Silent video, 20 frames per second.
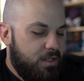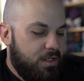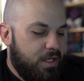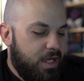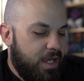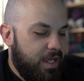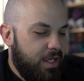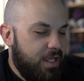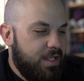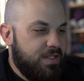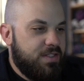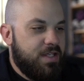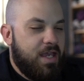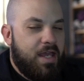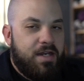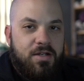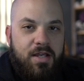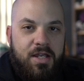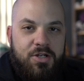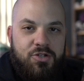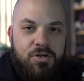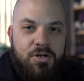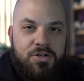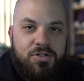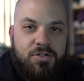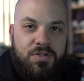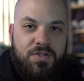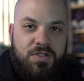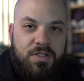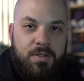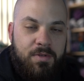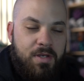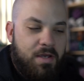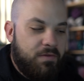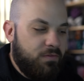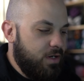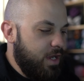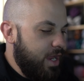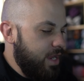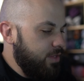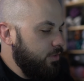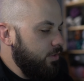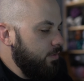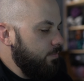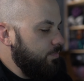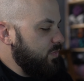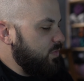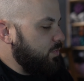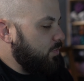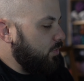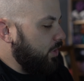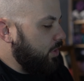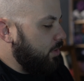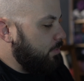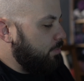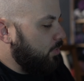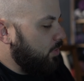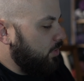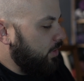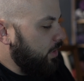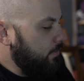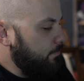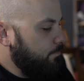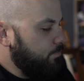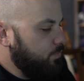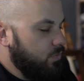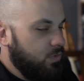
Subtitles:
It's not a traditional slipcover either, more like a booklet.